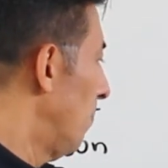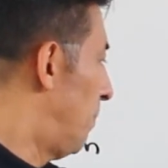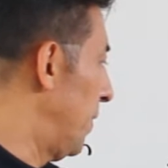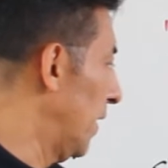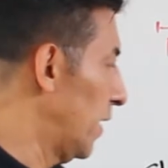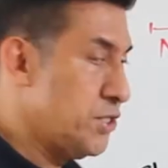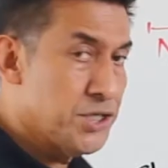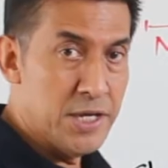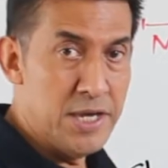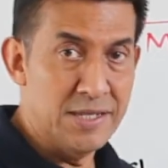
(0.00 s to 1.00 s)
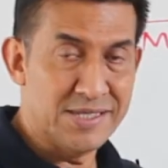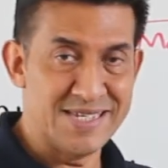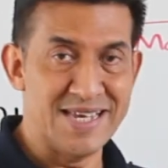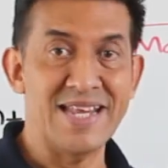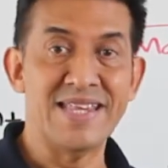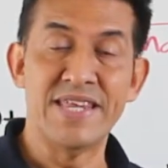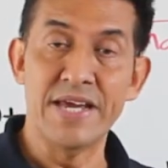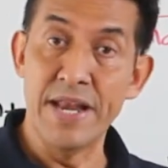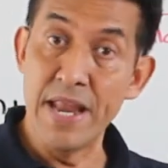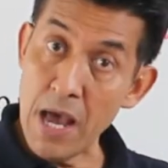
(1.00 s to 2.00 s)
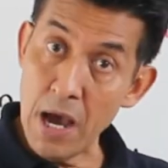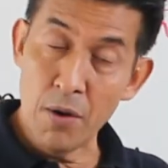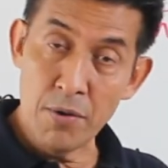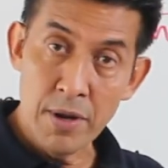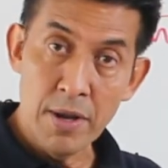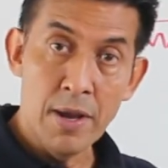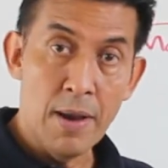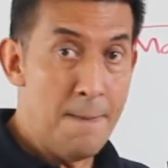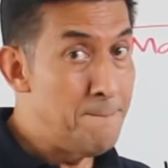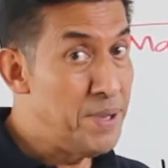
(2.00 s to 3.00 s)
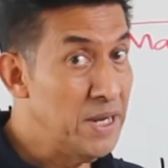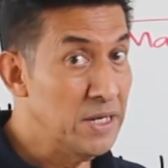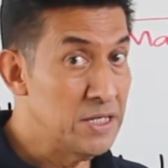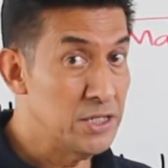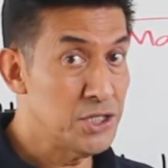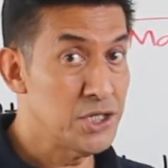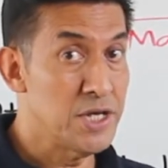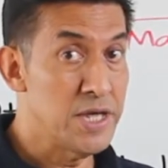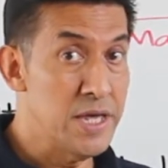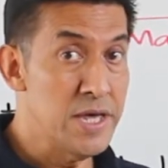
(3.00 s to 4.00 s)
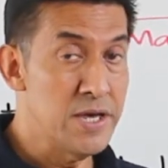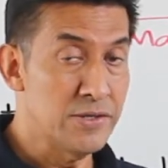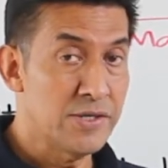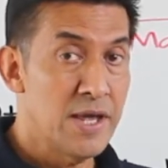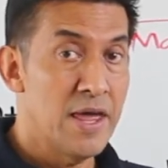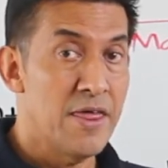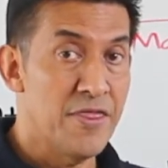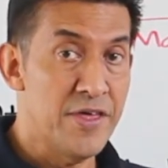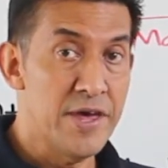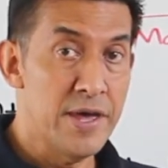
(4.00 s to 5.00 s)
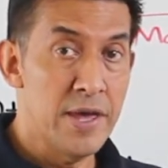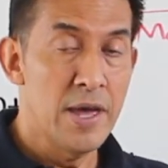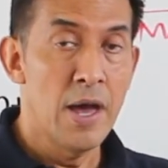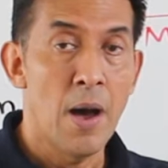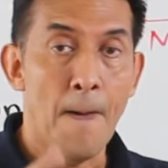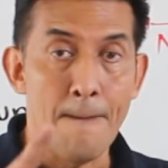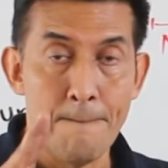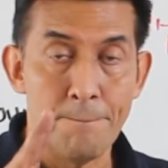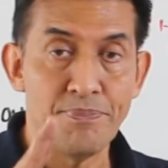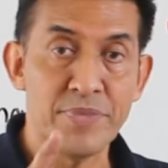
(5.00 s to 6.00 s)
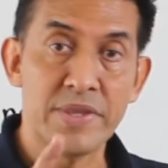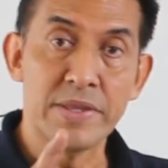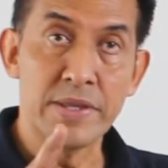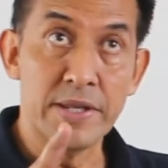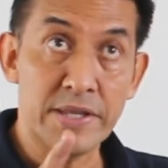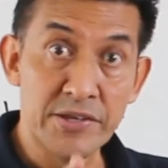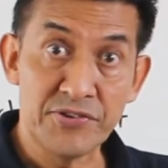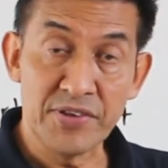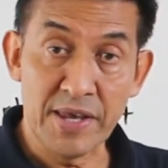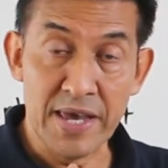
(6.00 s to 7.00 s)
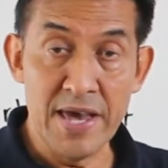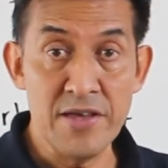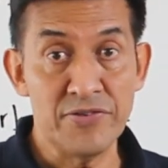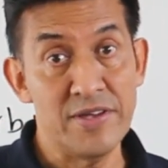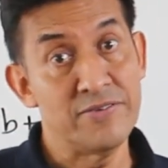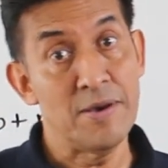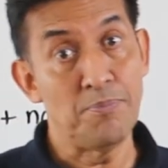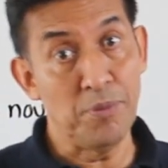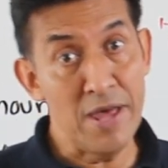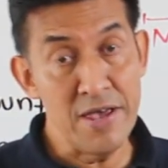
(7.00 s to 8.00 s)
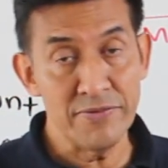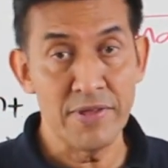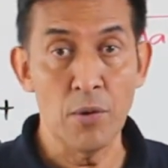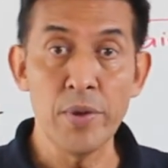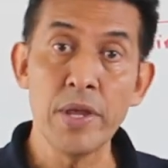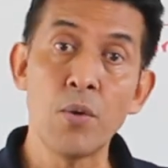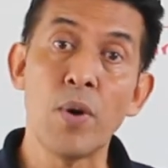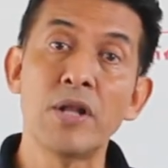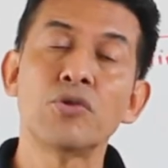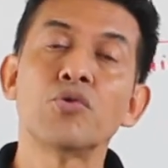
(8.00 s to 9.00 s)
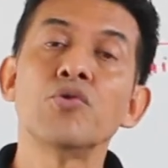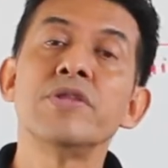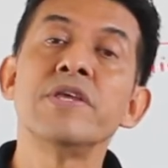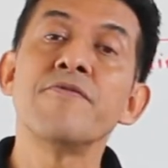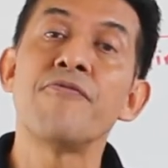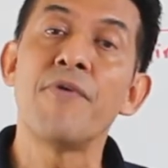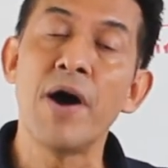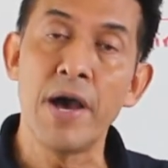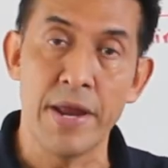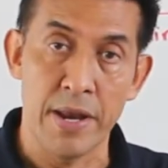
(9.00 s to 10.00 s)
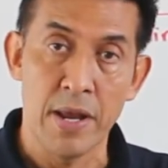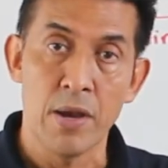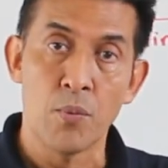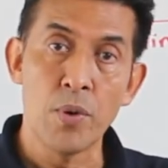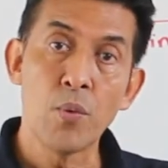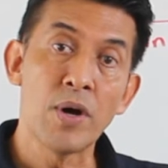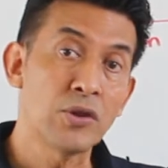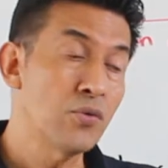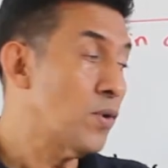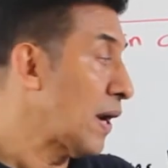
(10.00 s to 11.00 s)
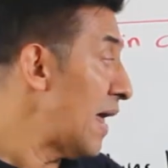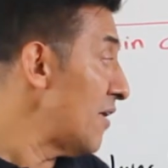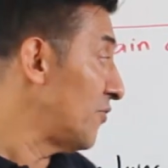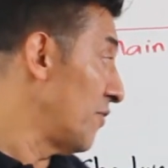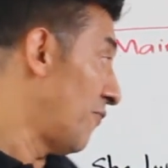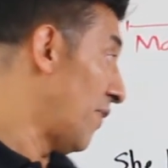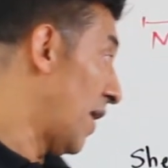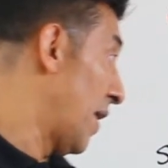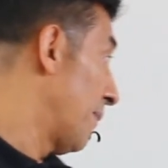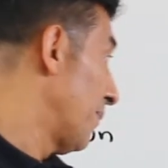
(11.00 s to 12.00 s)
Village is the noun, village is in this case, is a place that we want to define, we want to classify.